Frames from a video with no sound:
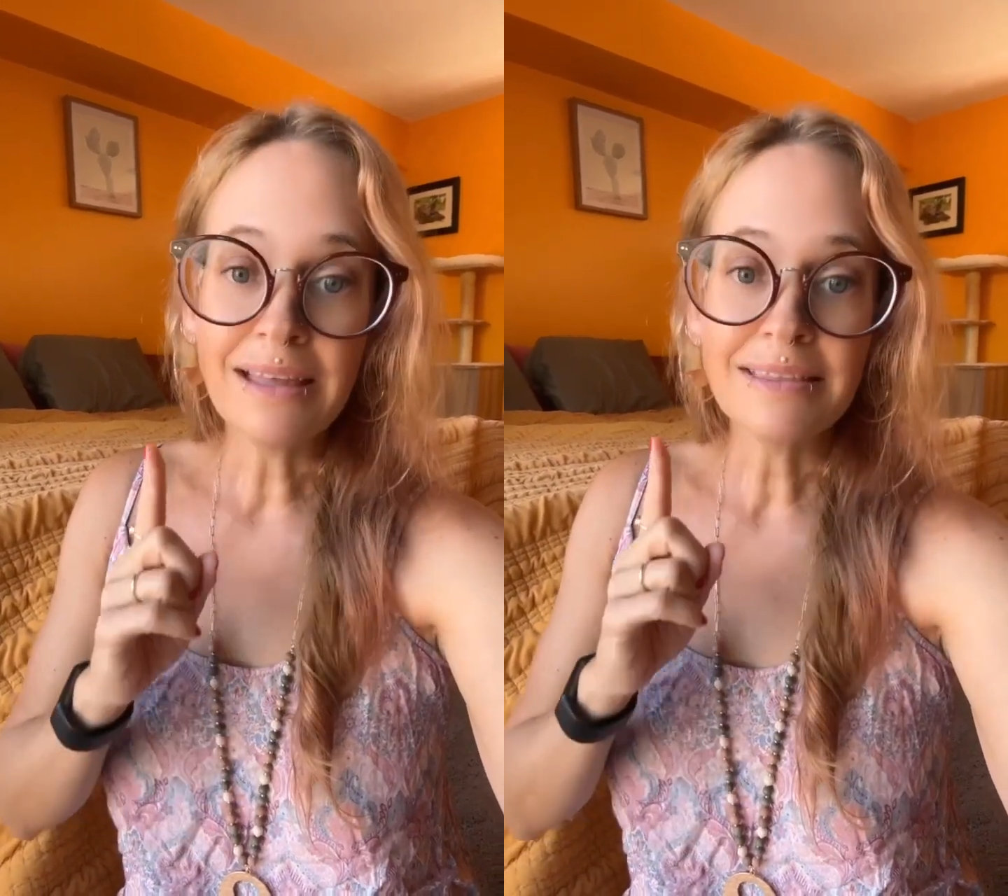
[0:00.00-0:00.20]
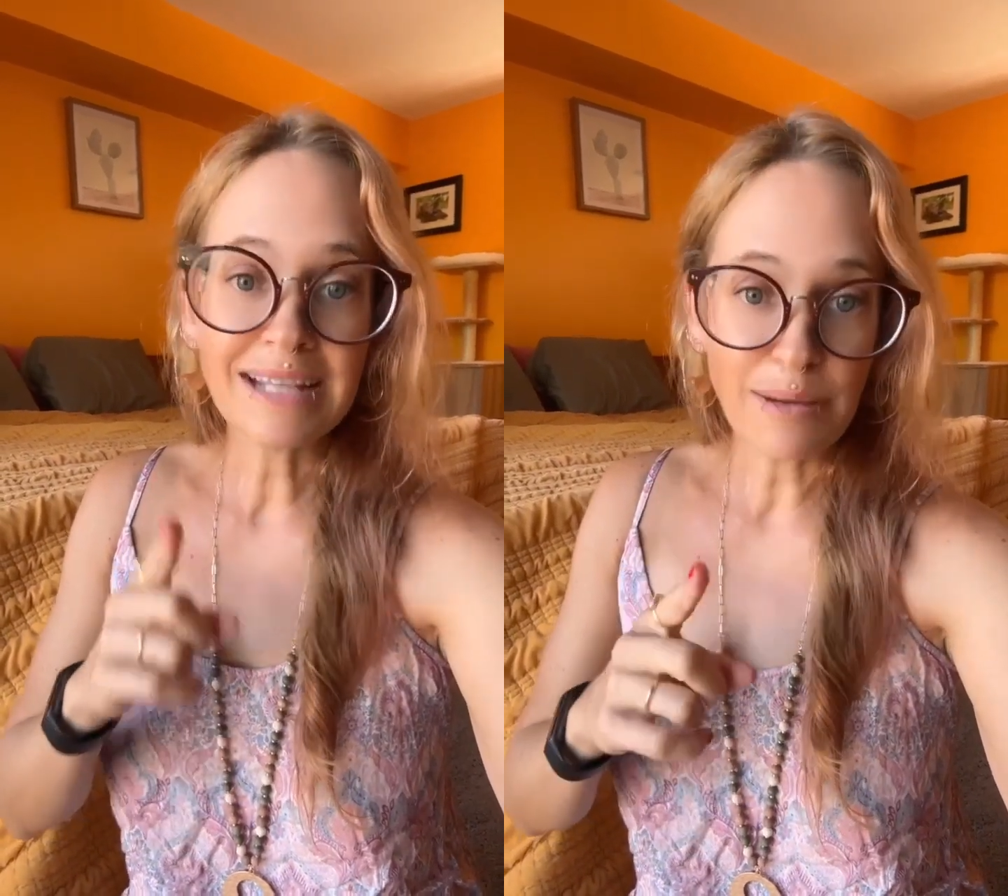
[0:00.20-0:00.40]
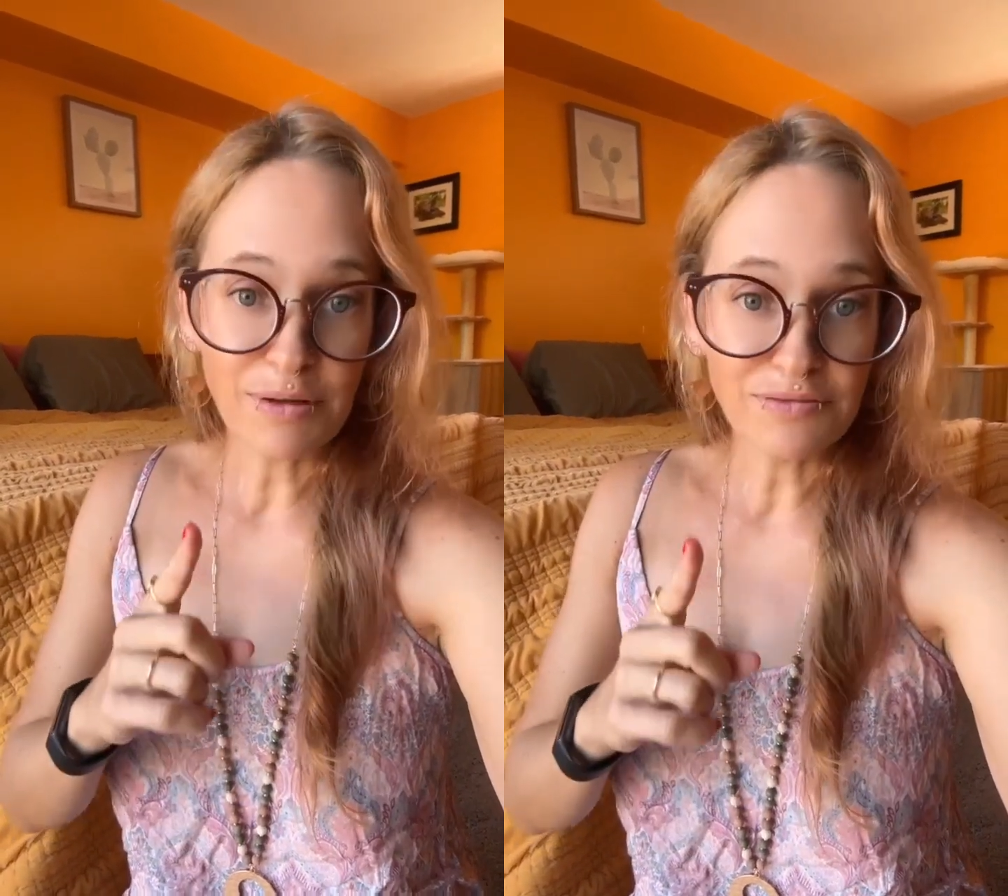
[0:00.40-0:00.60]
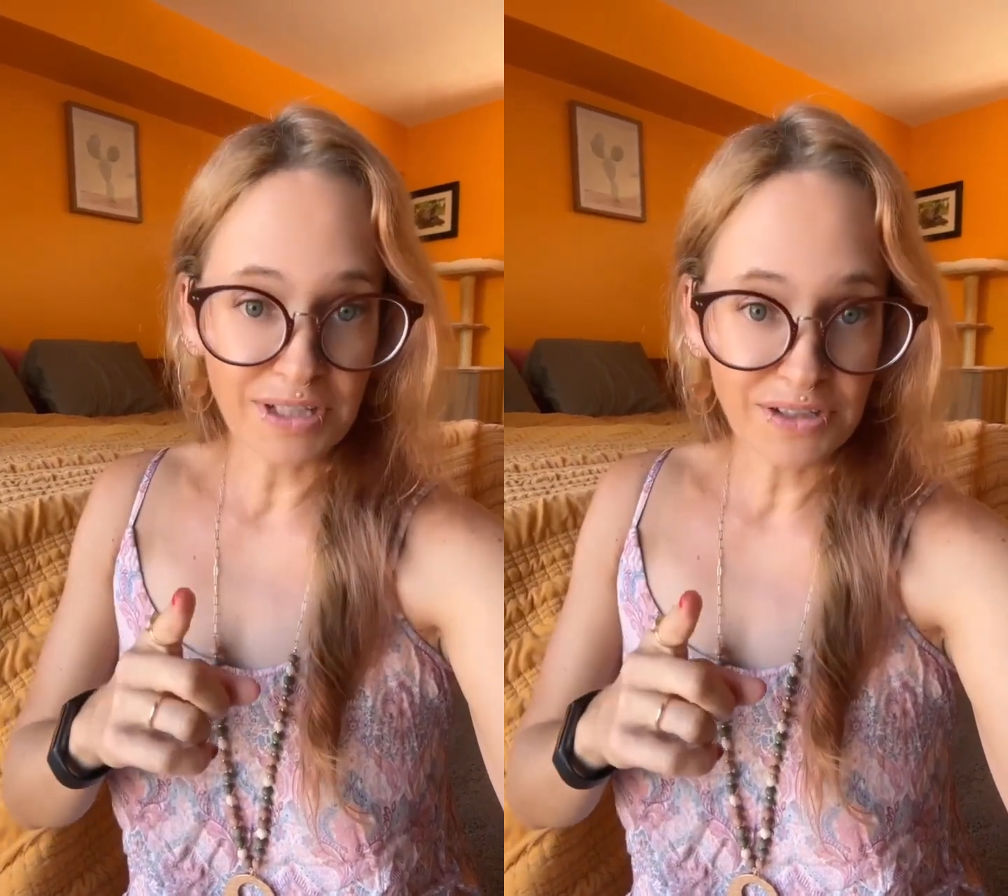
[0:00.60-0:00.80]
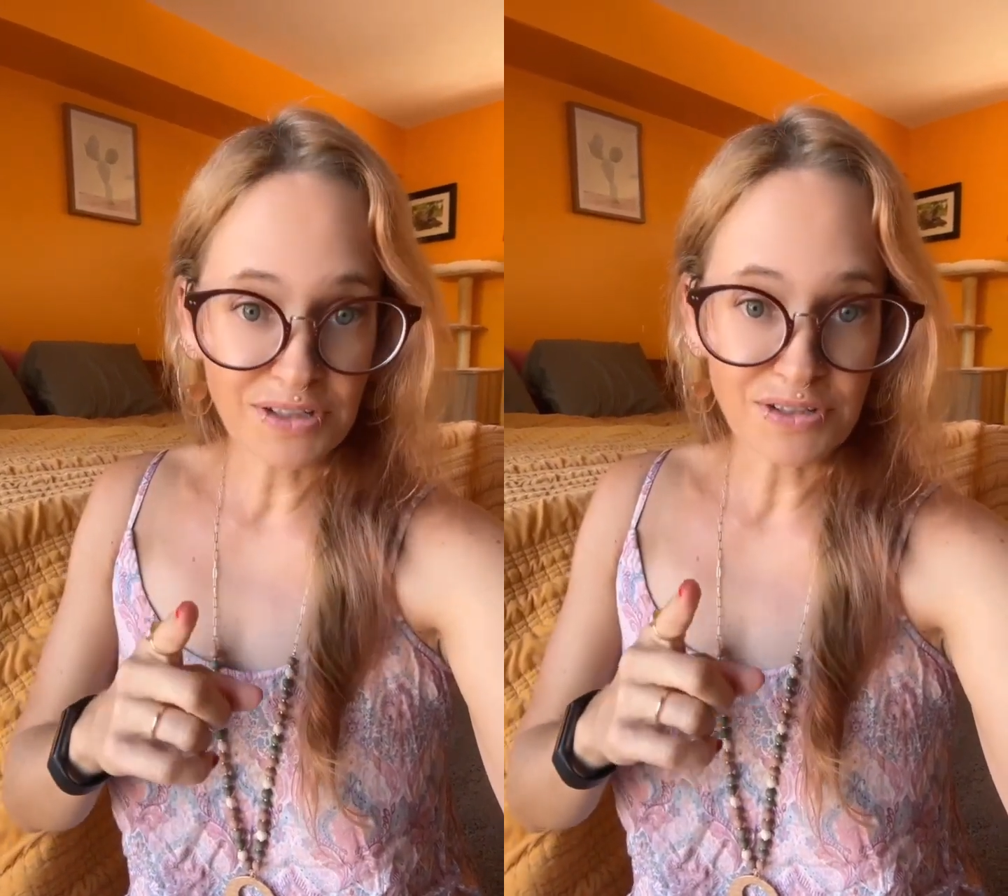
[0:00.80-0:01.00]
the type of
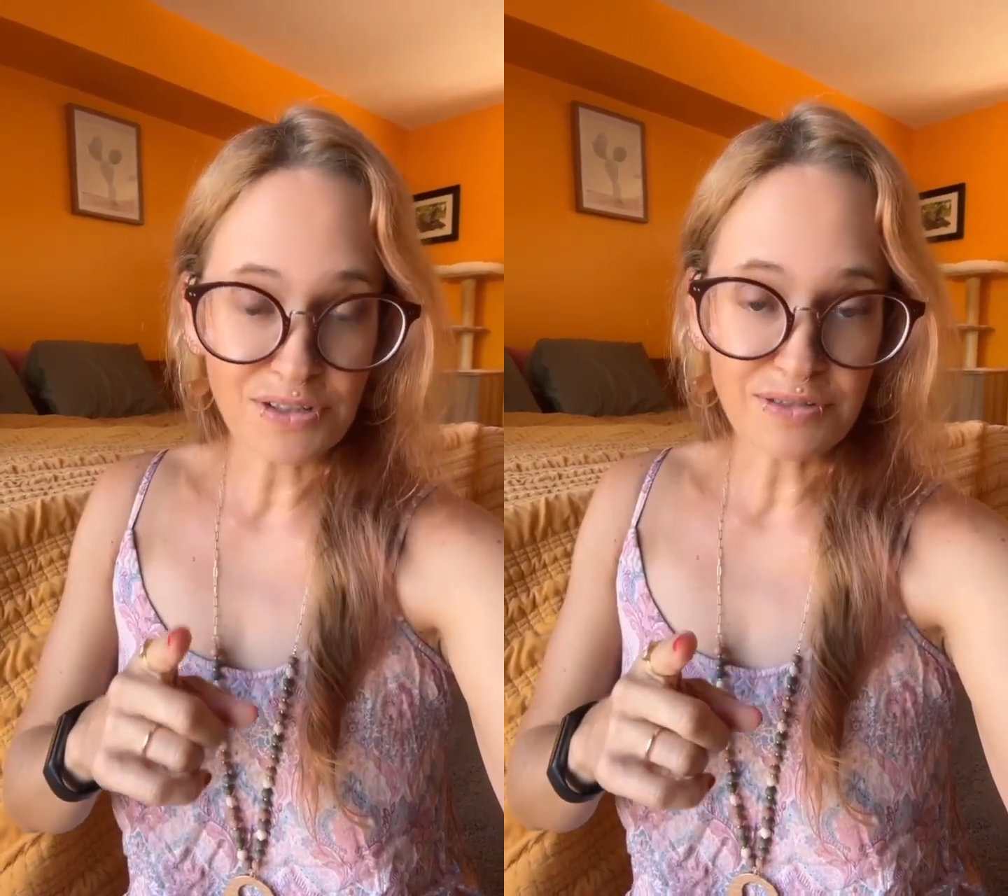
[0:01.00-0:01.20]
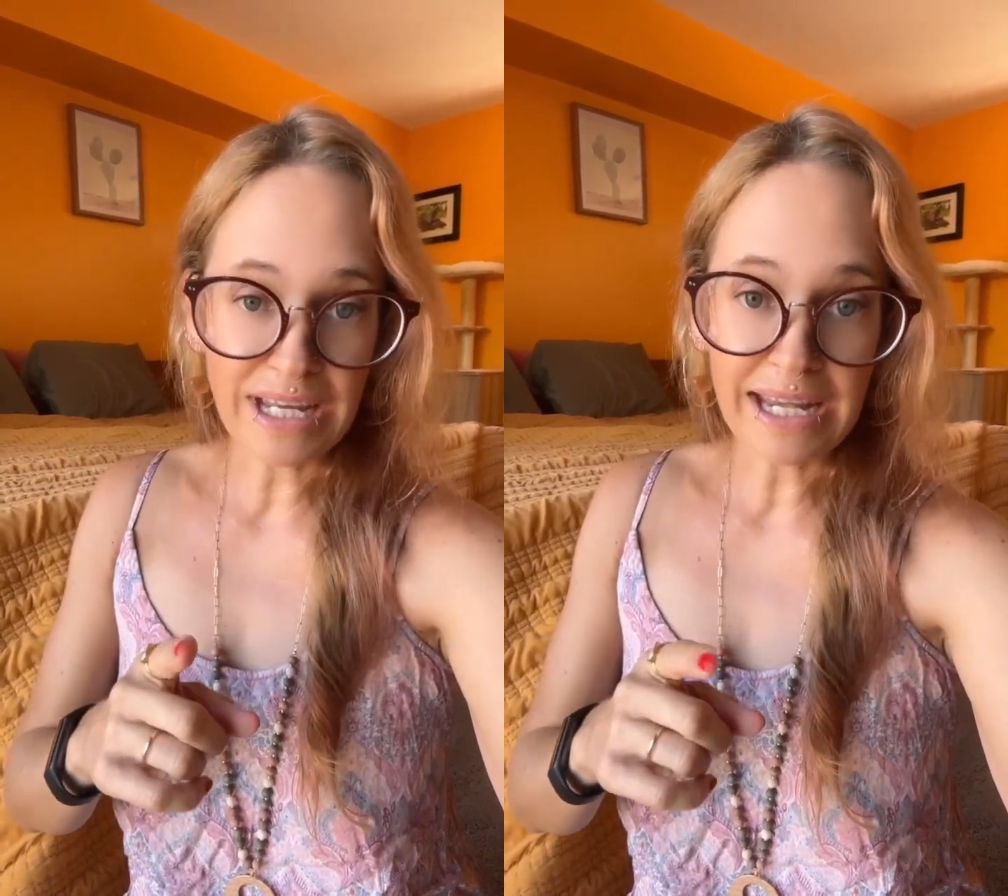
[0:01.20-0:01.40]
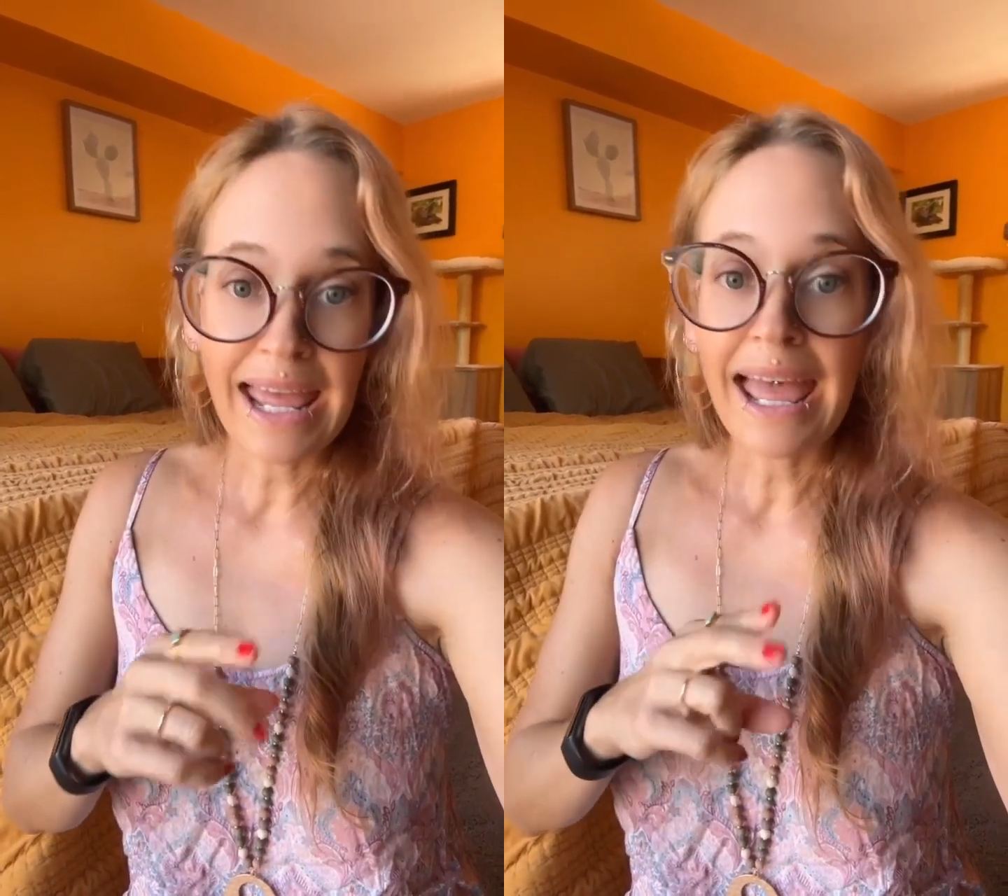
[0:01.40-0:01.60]
litter you're using,